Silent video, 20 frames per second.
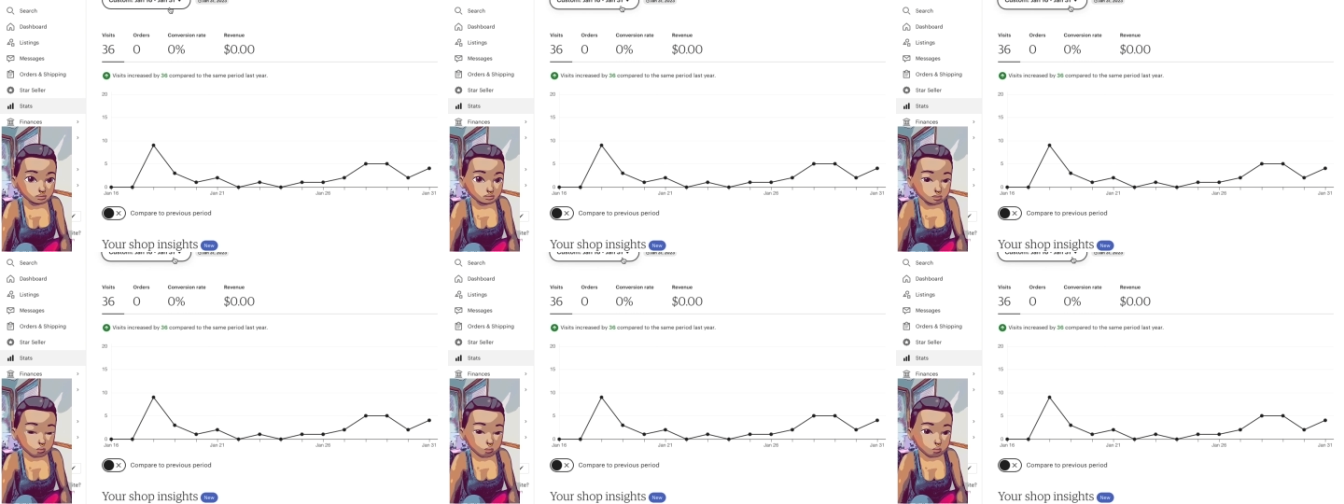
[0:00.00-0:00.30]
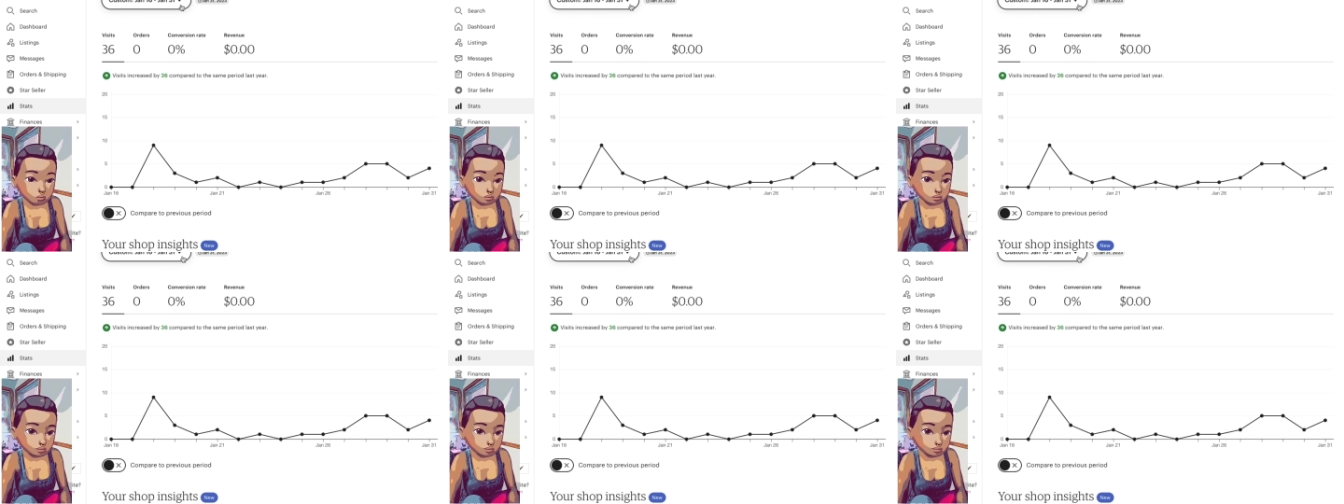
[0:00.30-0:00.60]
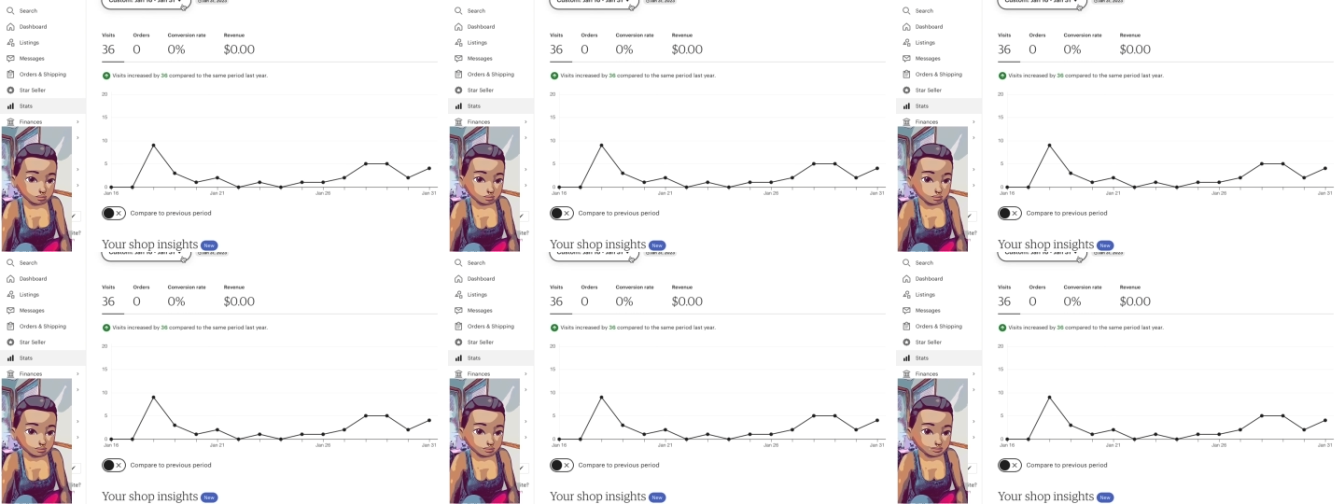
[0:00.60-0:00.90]

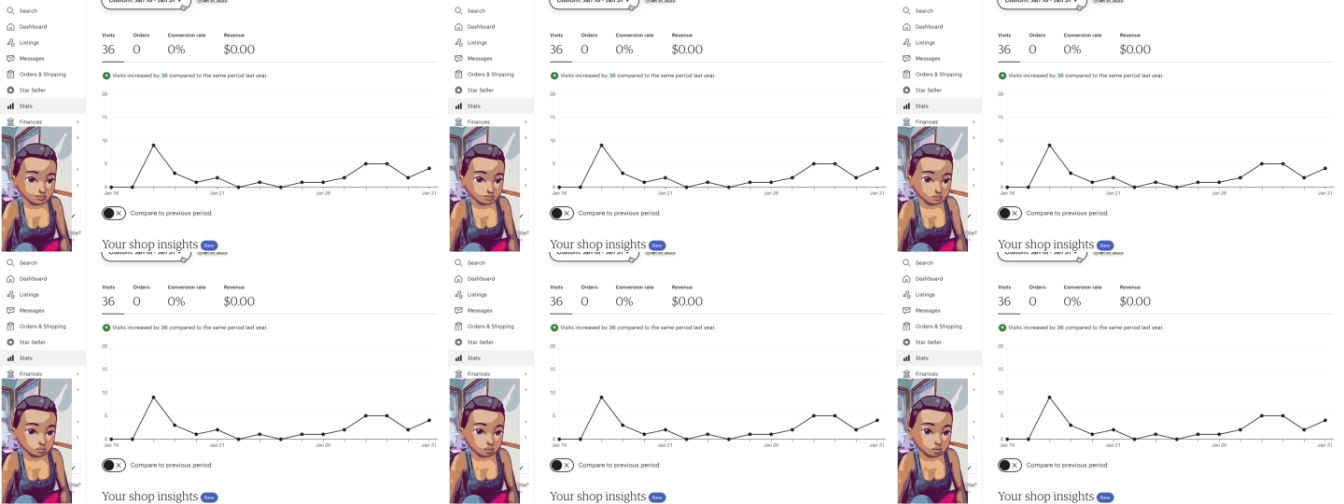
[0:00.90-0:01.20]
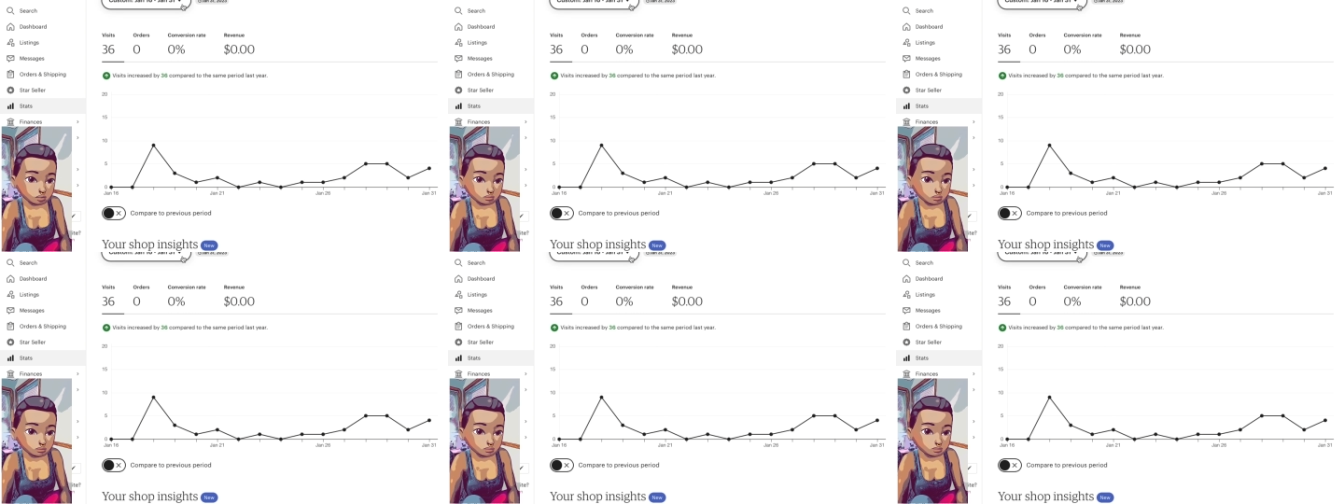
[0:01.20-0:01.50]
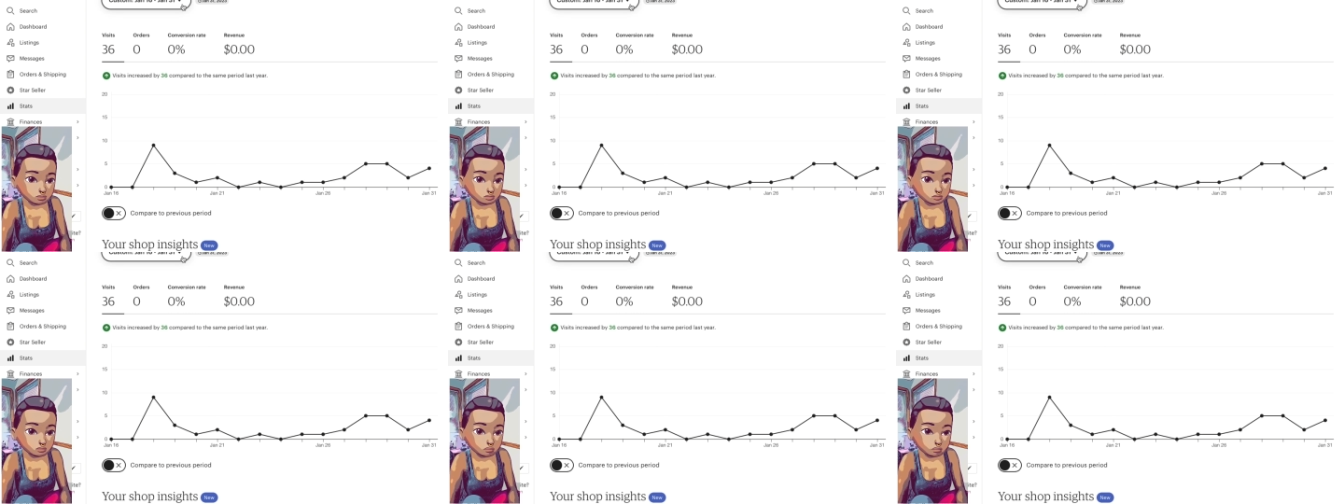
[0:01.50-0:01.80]
Orders, nothing.
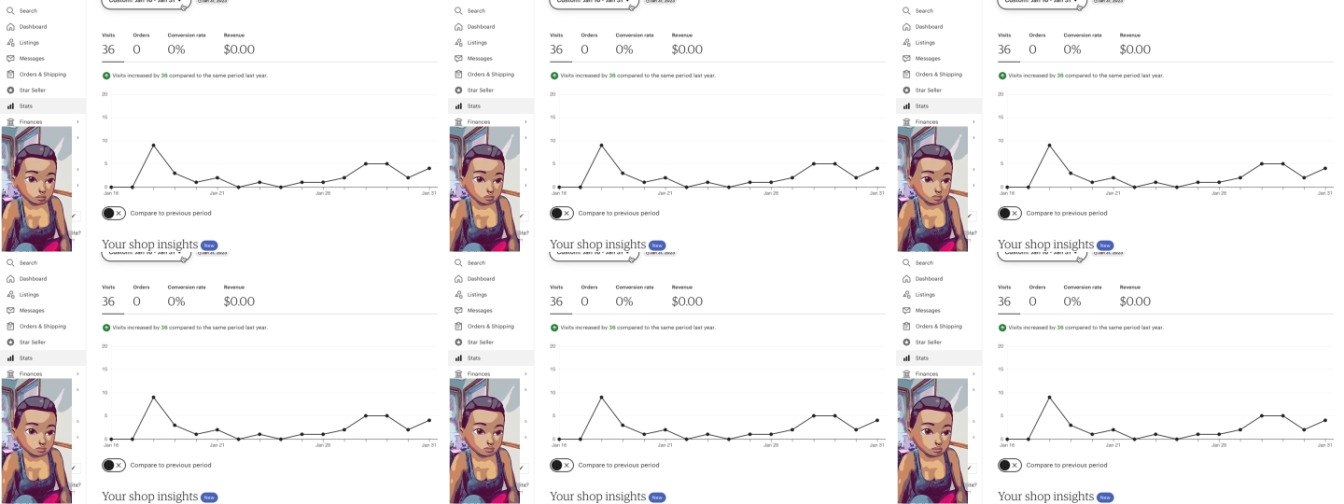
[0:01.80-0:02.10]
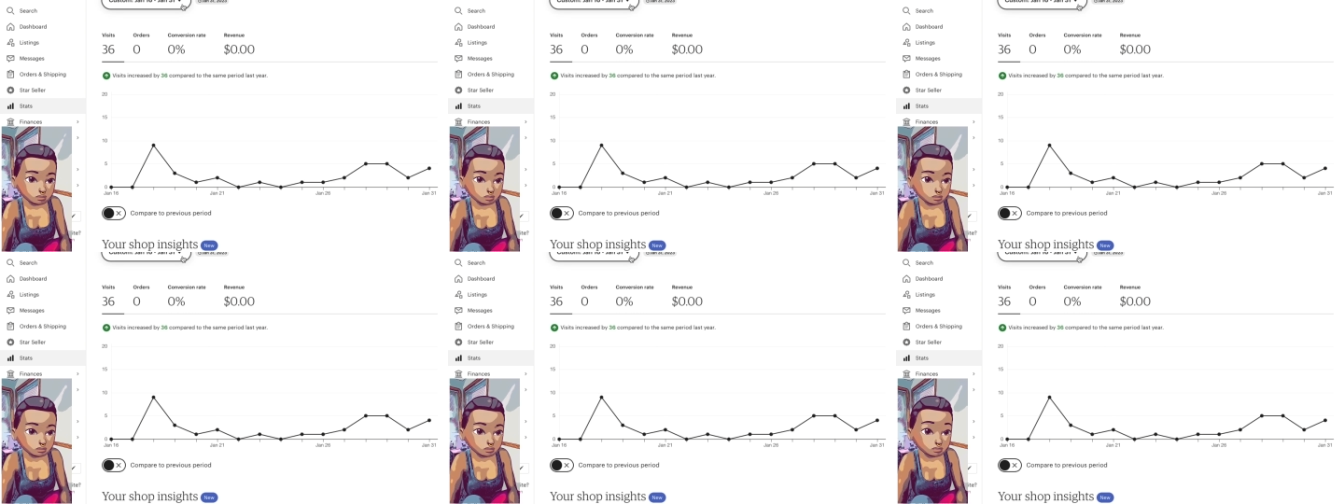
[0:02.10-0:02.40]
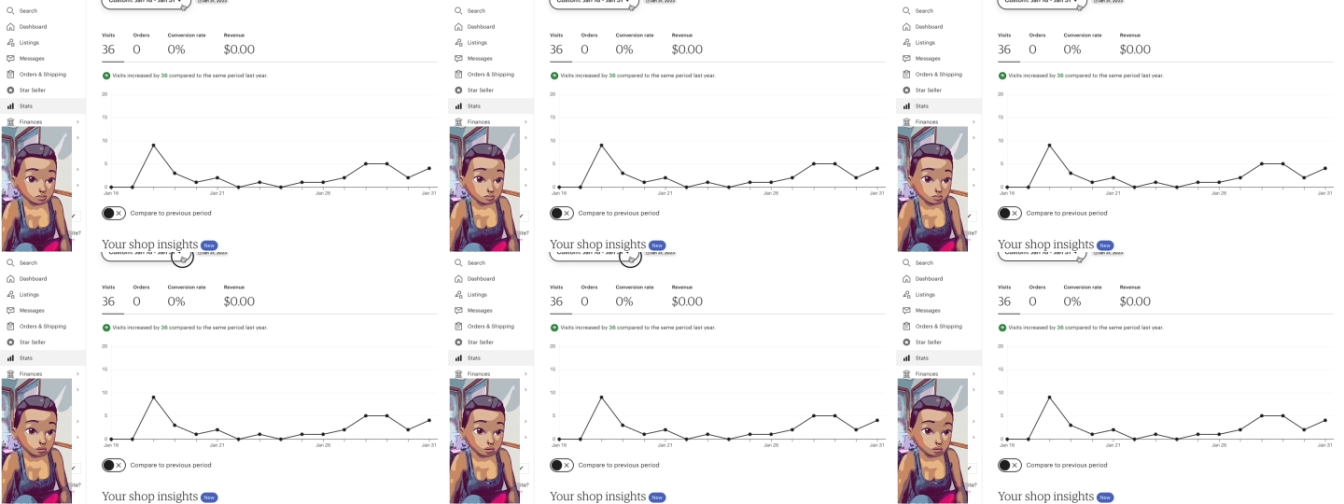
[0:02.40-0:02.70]
Conversion rate,
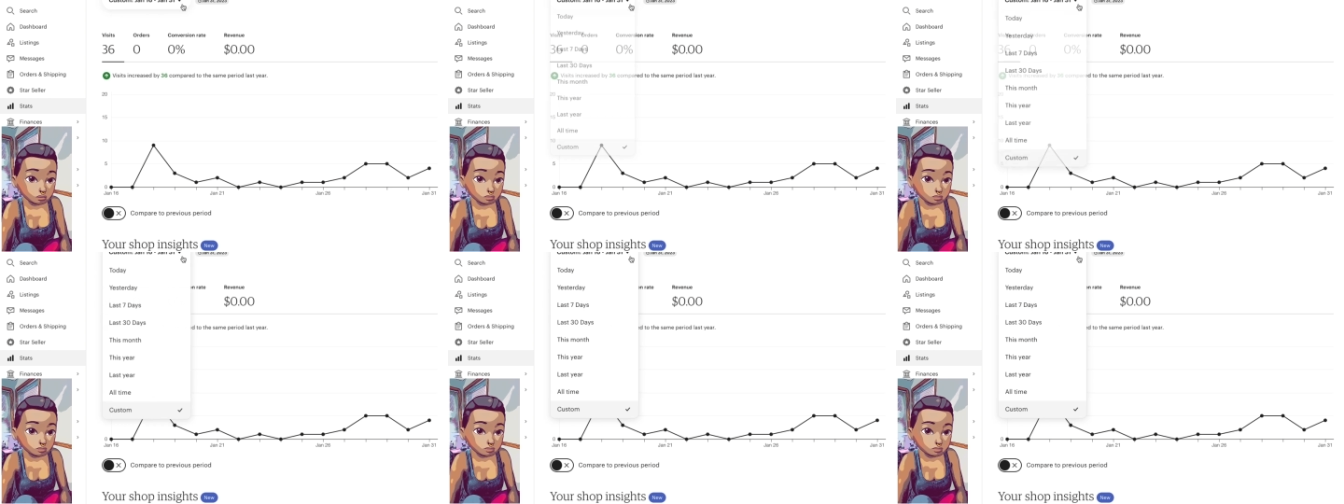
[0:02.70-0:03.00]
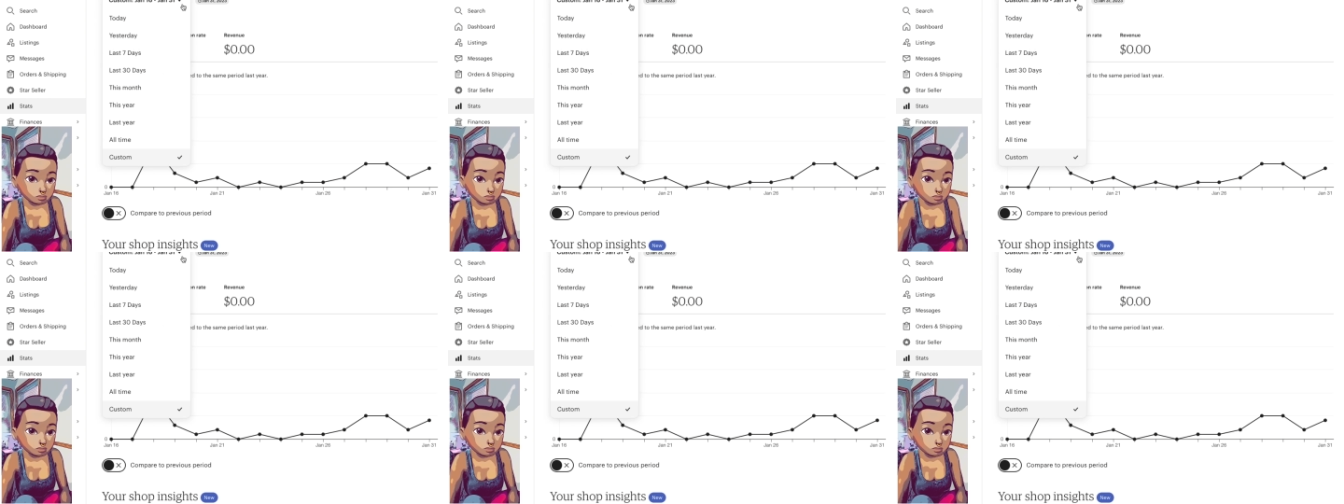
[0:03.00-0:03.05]
nothing.